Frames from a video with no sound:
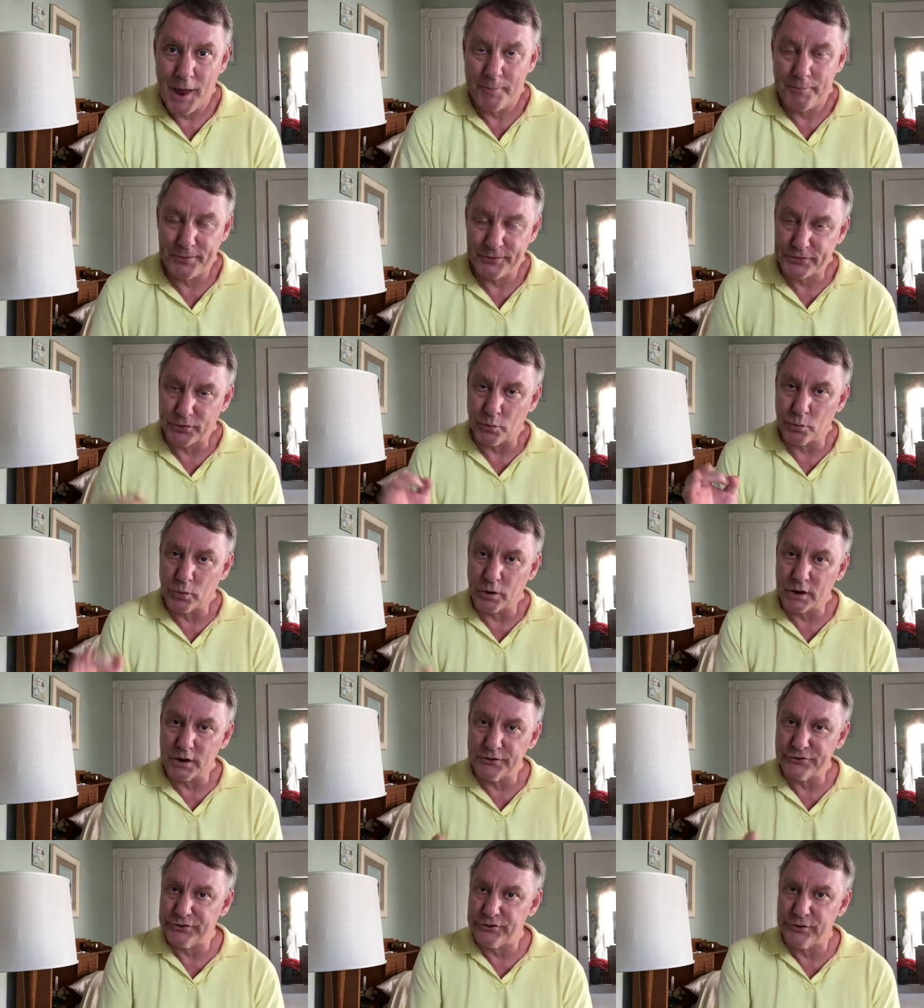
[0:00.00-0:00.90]
But the
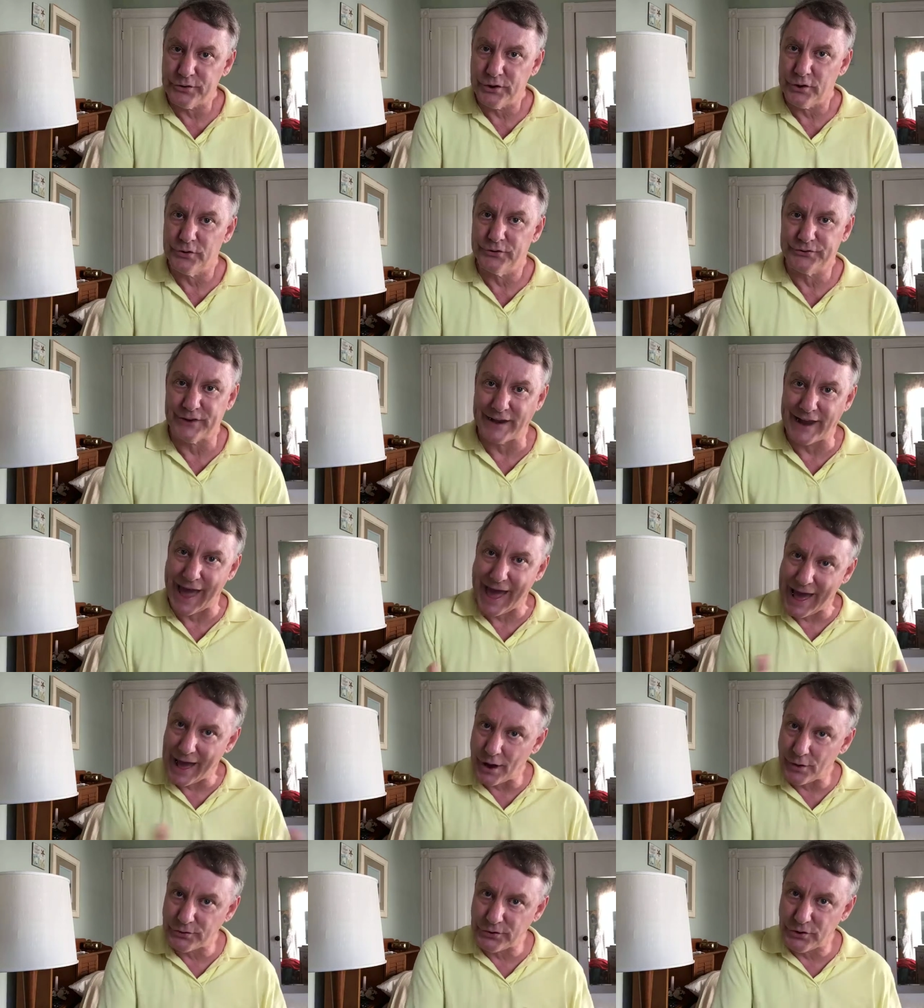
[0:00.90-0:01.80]
words you use and
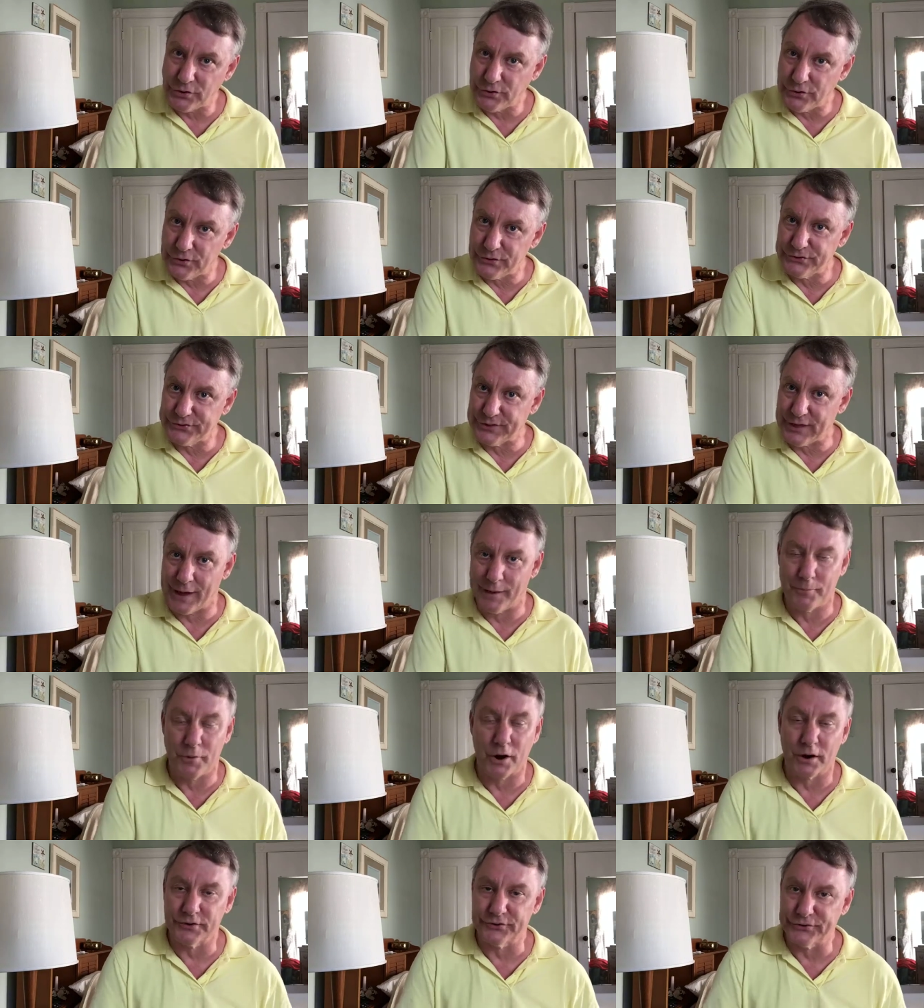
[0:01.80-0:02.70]
how you use
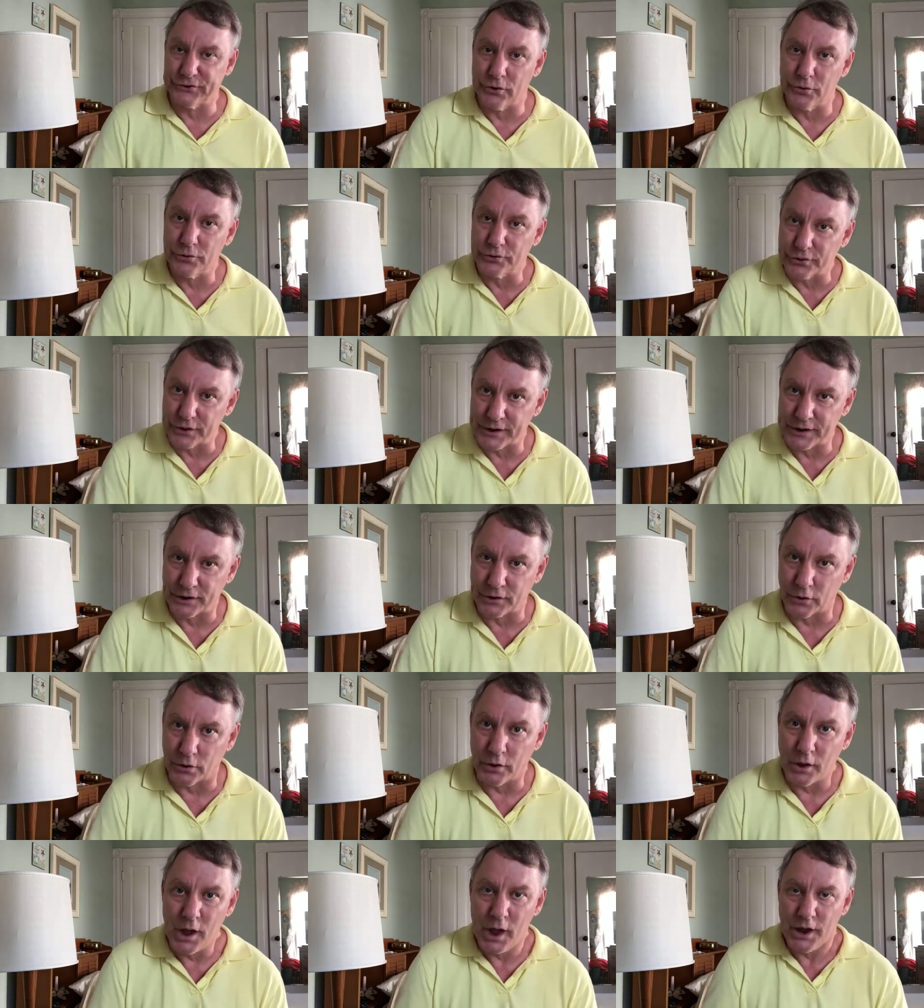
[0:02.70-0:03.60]
them are so
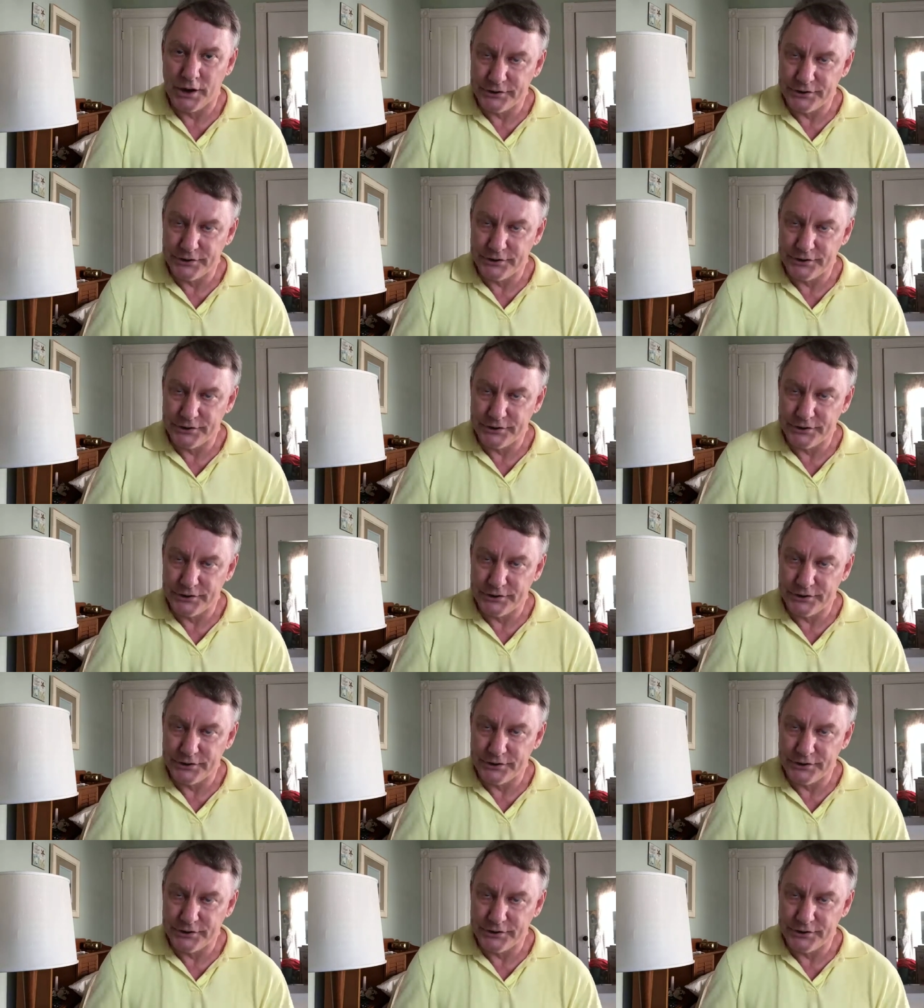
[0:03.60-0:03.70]
critical.